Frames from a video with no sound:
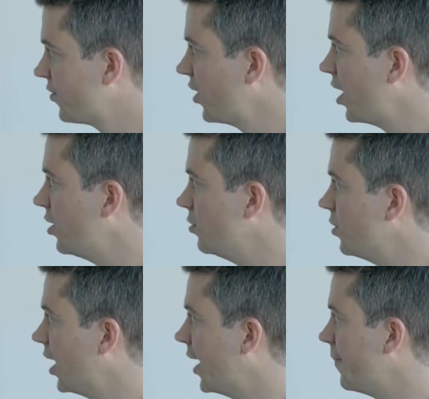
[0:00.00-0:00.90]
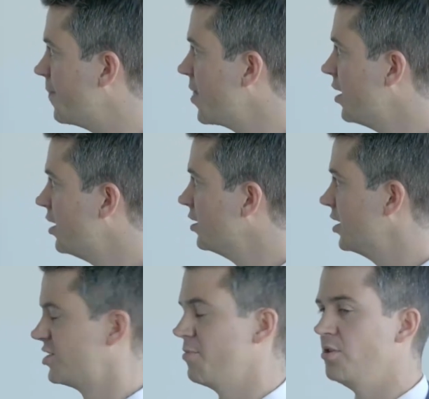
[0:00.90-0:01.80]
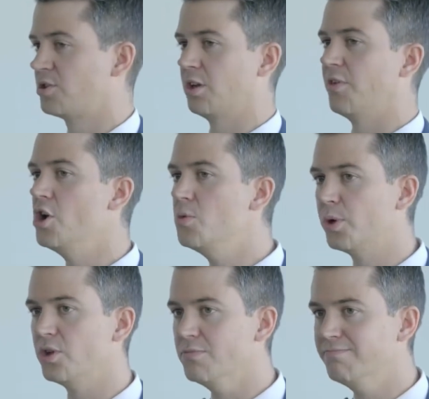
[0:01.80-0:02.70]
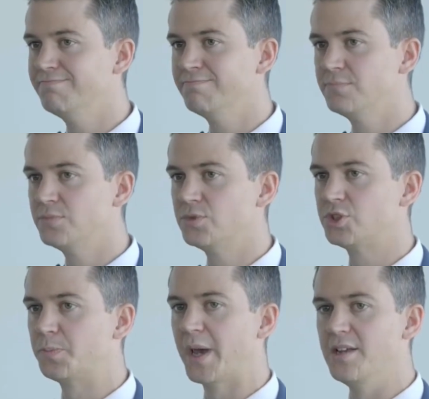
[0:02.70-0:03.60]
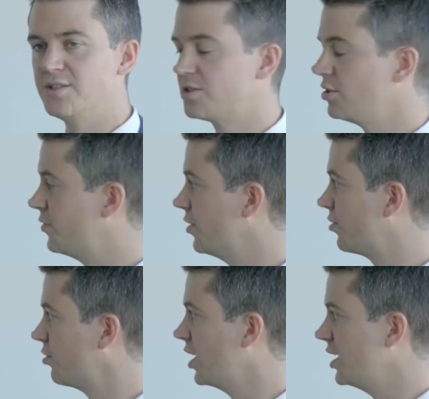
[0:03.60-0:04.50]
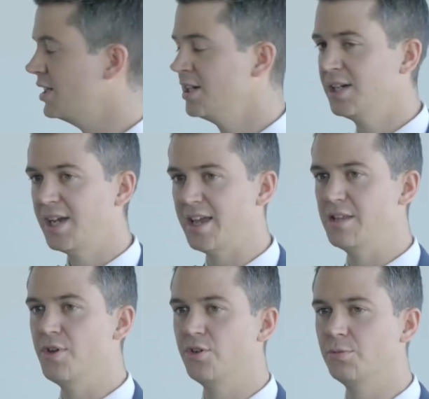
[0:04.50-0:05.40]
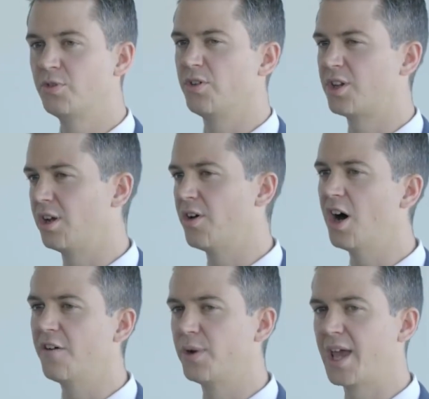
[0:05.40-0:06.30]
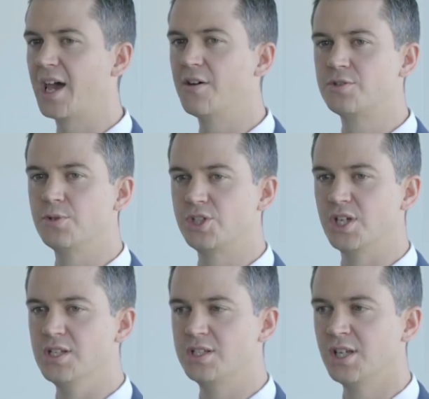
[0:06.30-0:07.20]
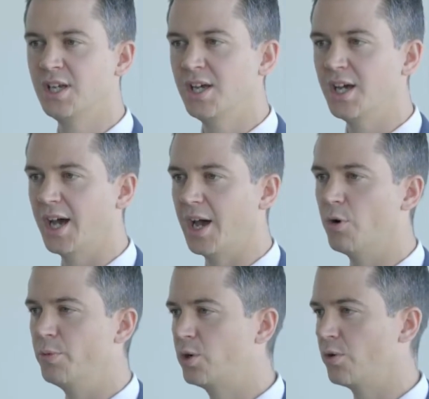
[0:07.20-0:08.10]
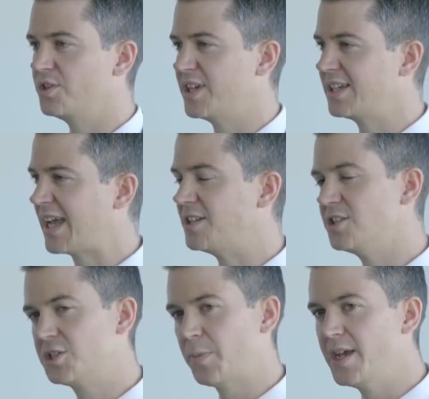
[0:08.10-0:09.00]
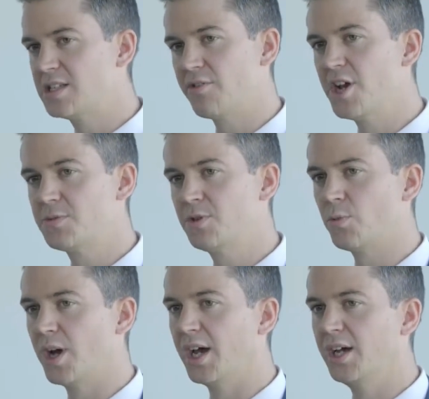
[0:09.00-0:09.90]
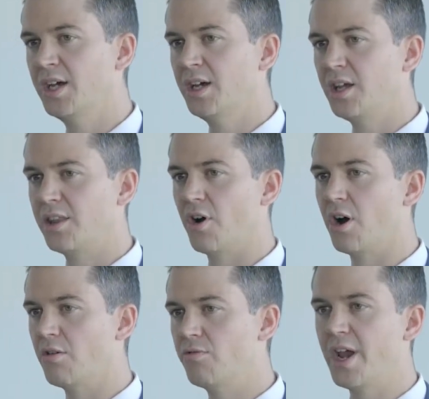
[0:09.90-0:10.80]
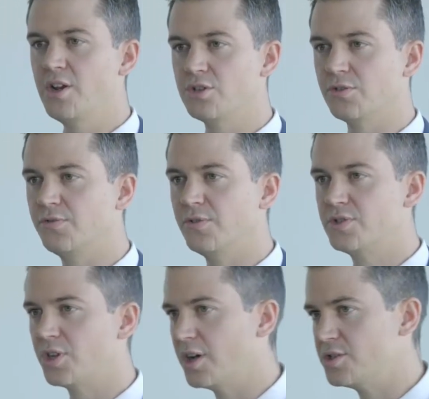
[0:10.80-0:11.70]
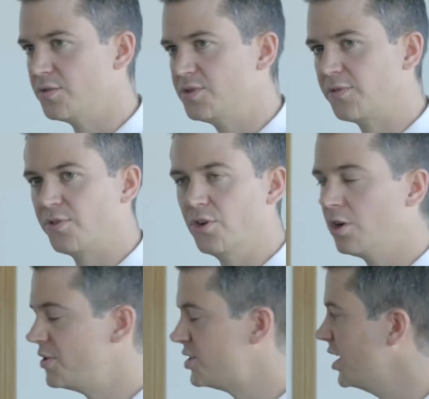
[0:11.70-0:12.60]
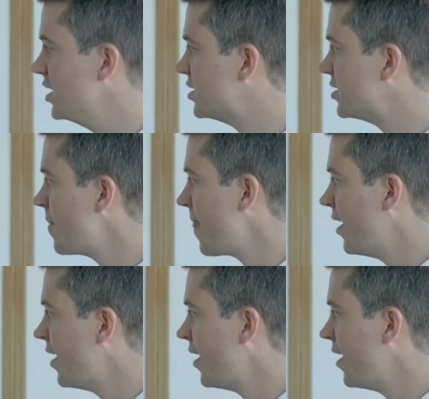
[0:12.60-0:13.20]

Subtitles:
So that's the most kind of open space of the 3. In the middle we've got the kind of halfway house, which is what we call the dedicated space arrangement, where there are a range of sizes of different offices.